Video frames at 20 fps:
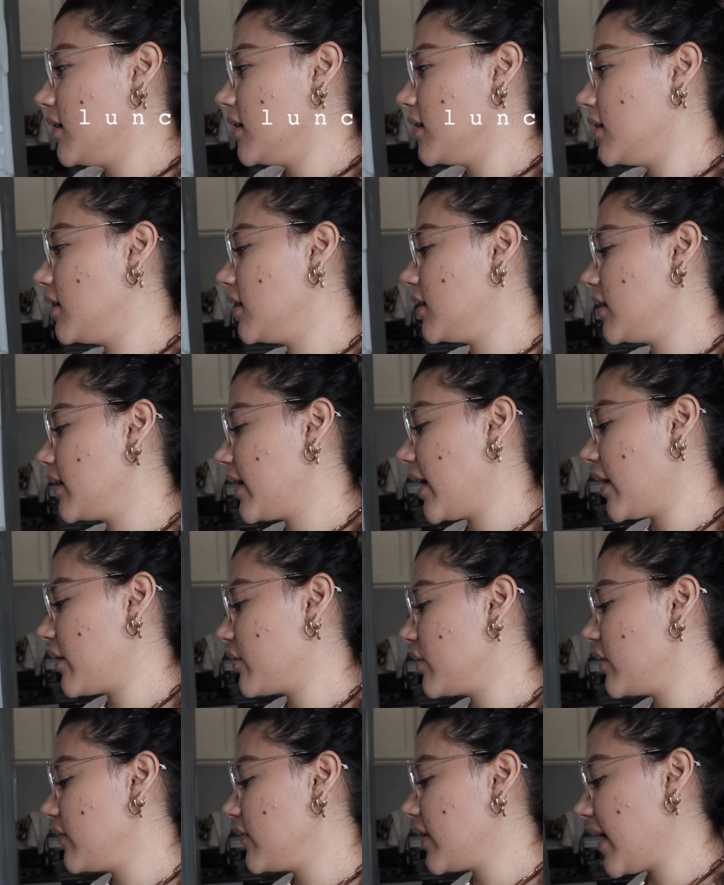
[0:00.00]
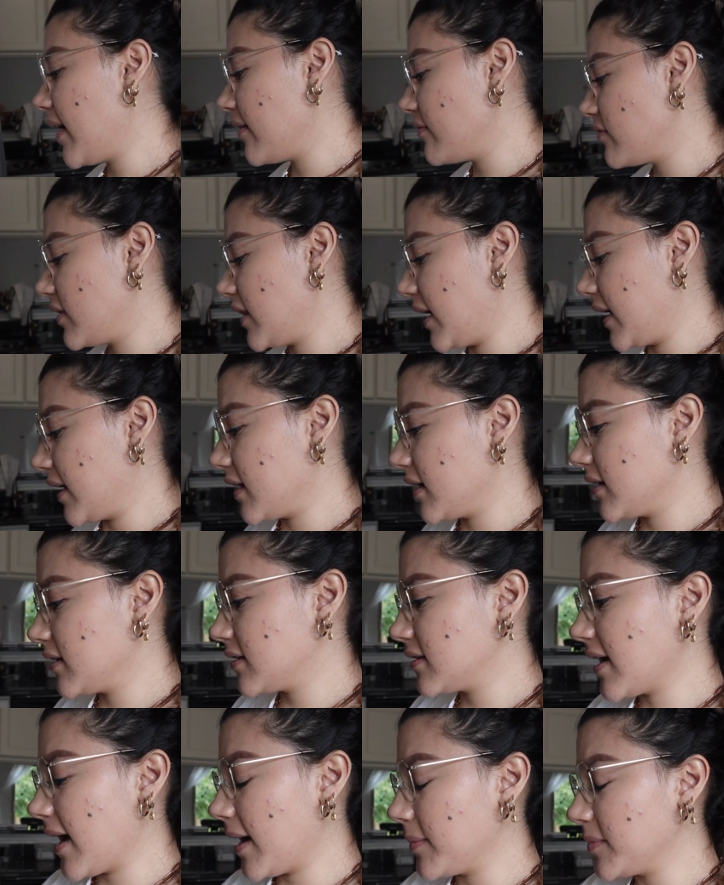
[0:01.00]
And I don't even have like
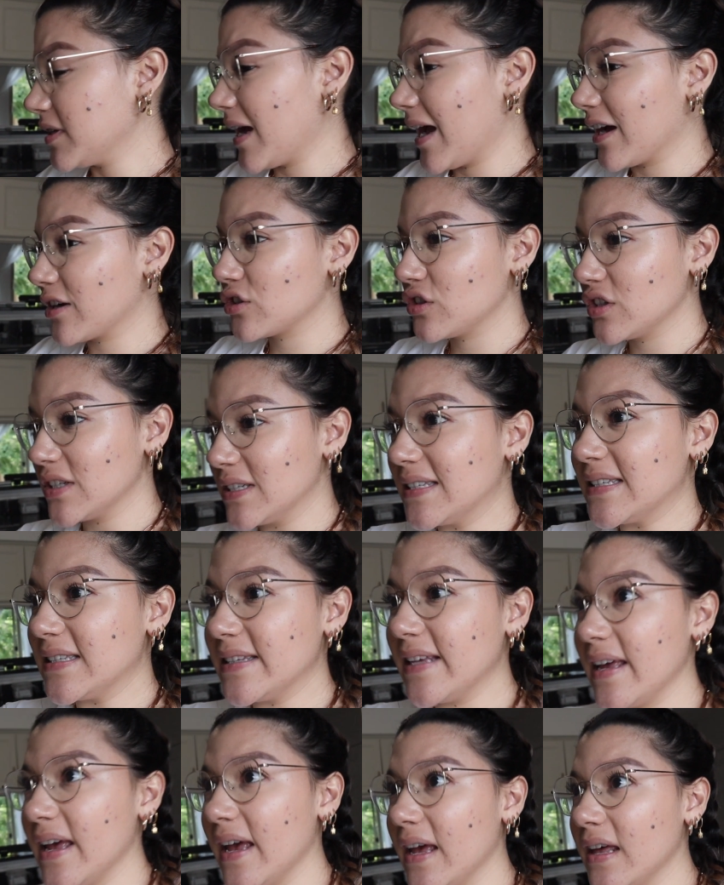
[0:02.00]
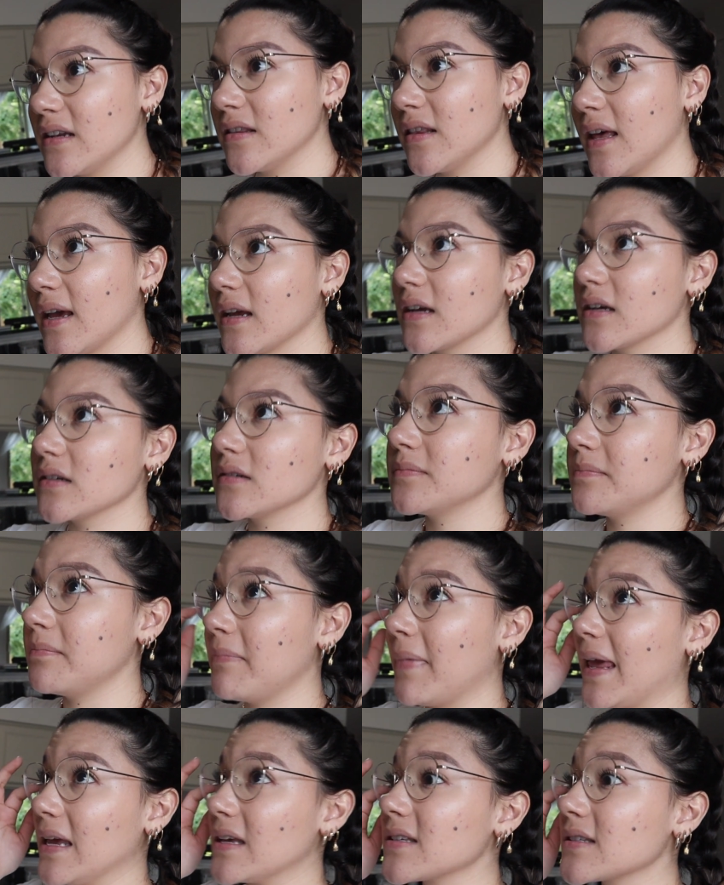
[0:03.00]
time to actually sit and like
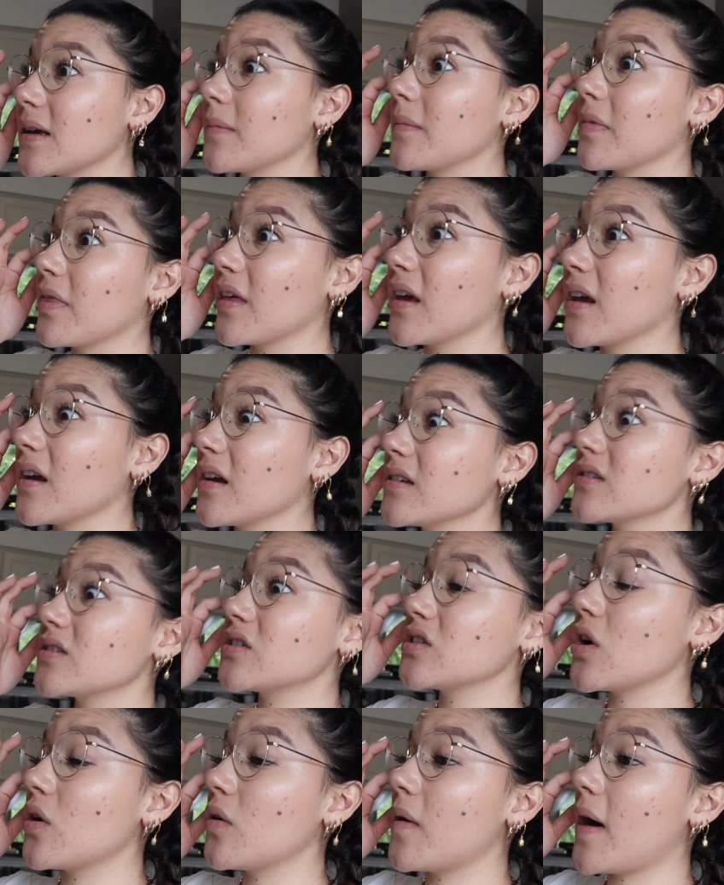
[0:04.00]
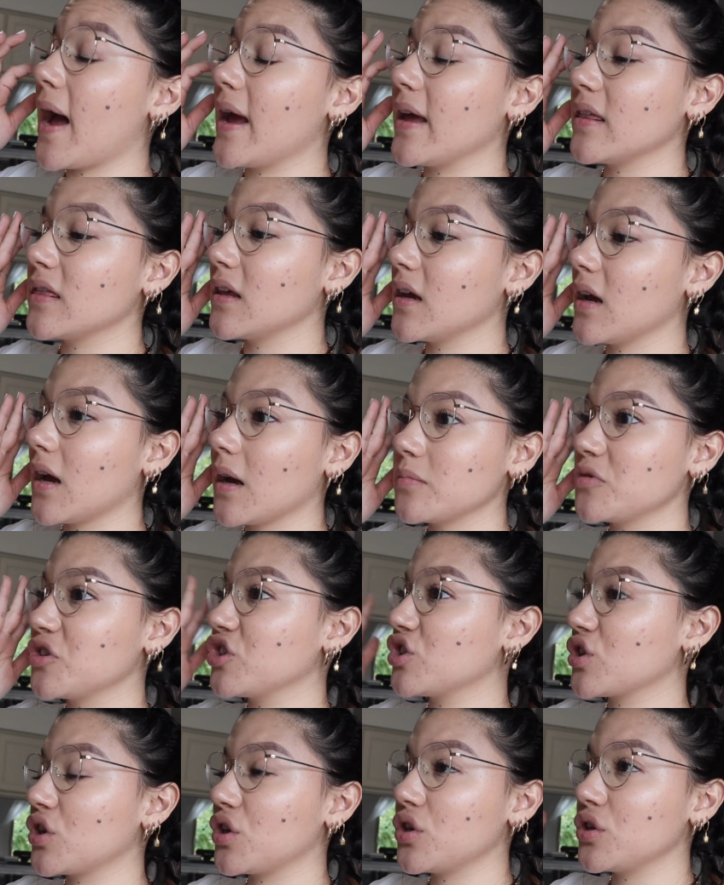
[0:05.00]
make something. So I think I'm
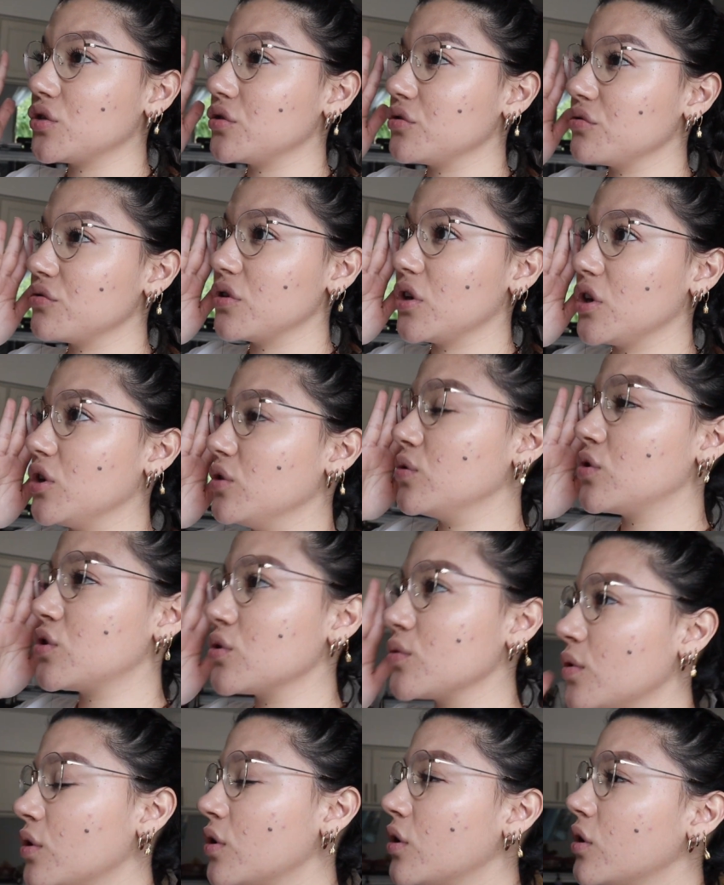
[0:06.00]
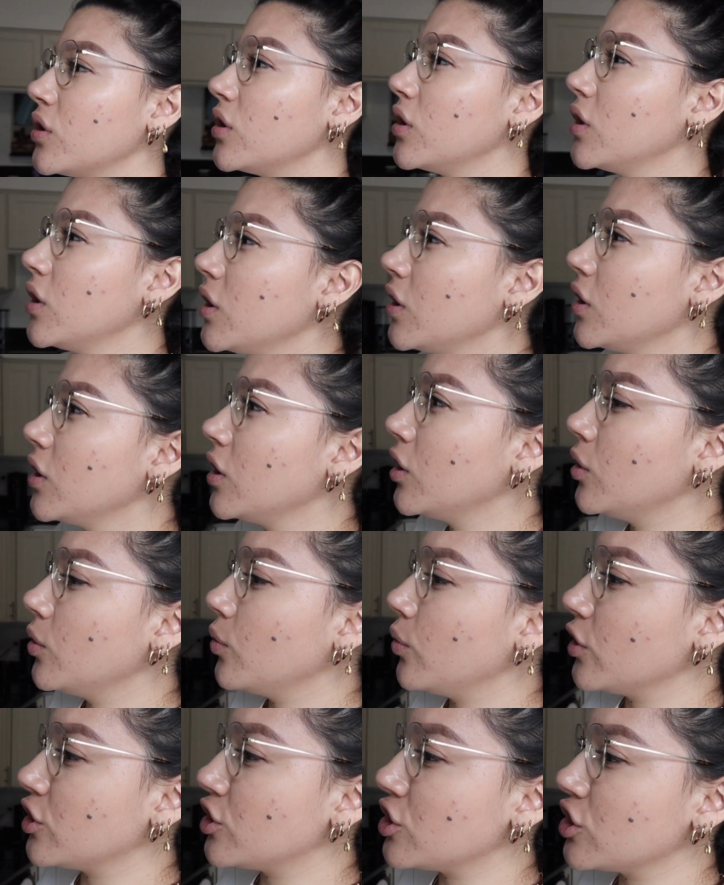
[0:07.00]
just gonna do the usual,
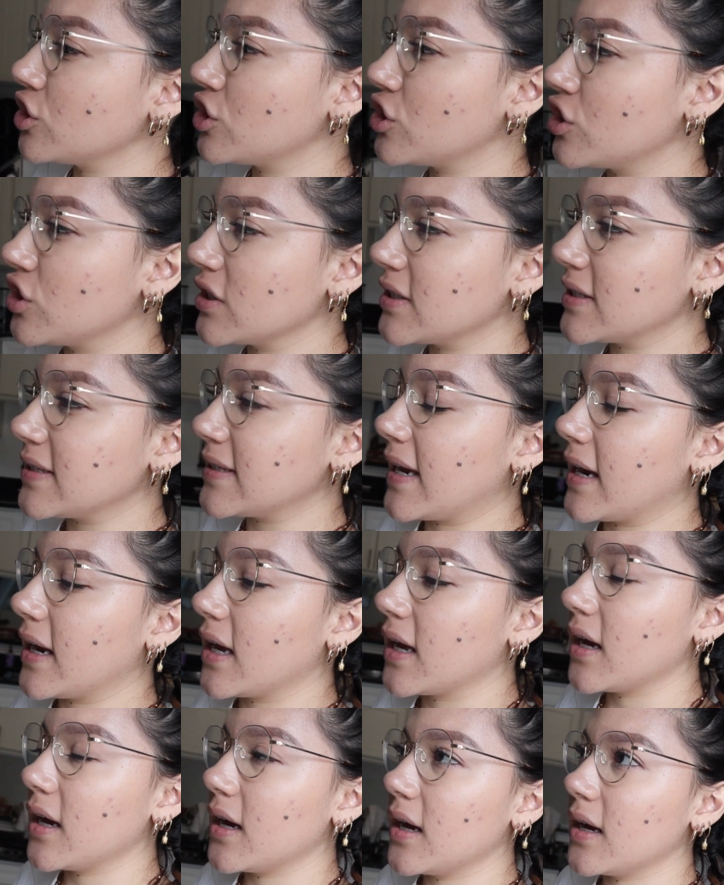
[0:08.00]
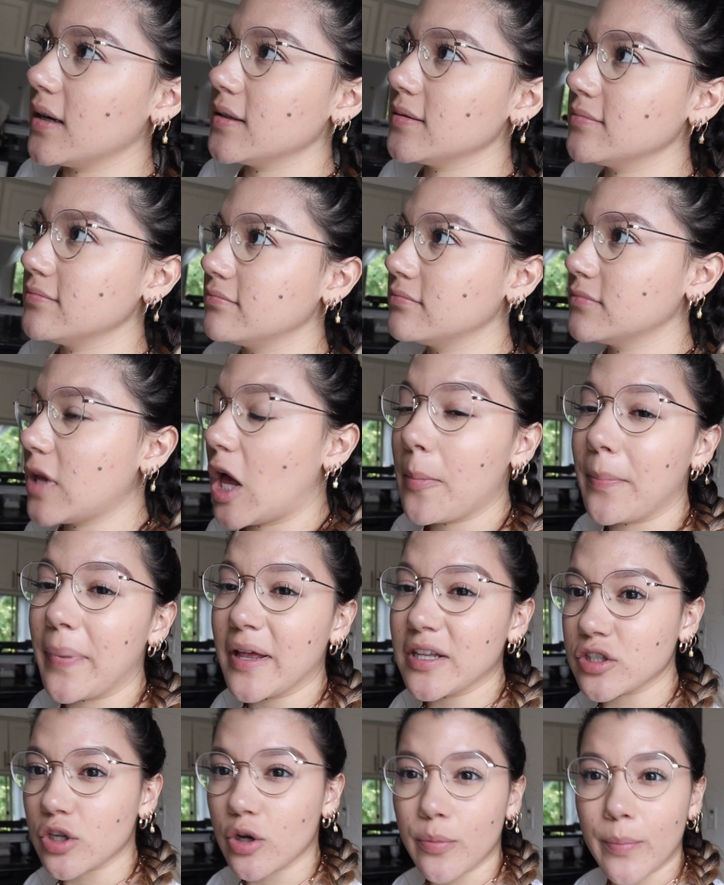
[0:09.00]
which is just like a
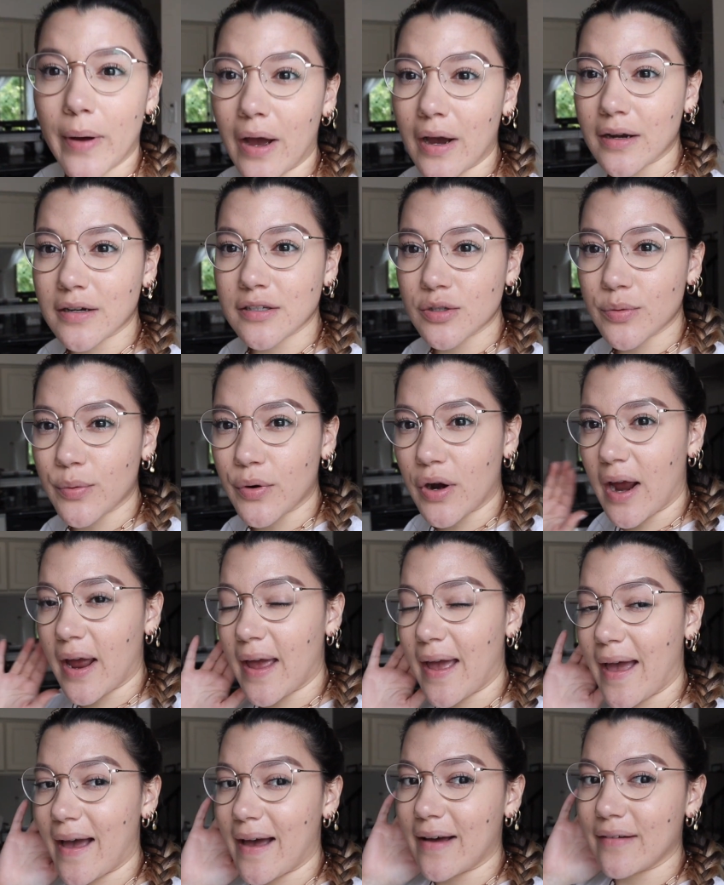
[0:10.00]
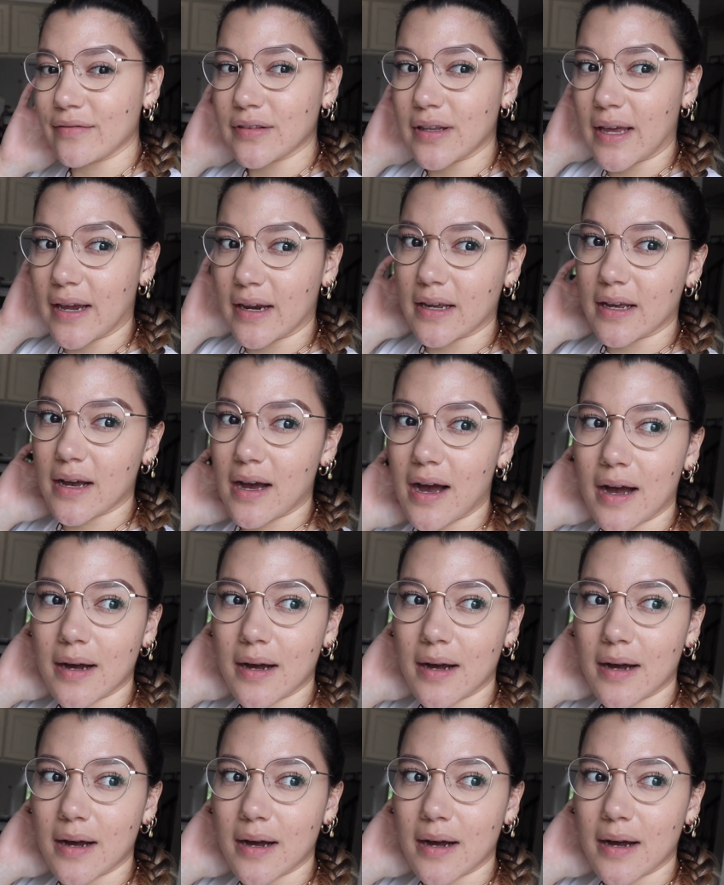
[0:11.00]
bento box where I have like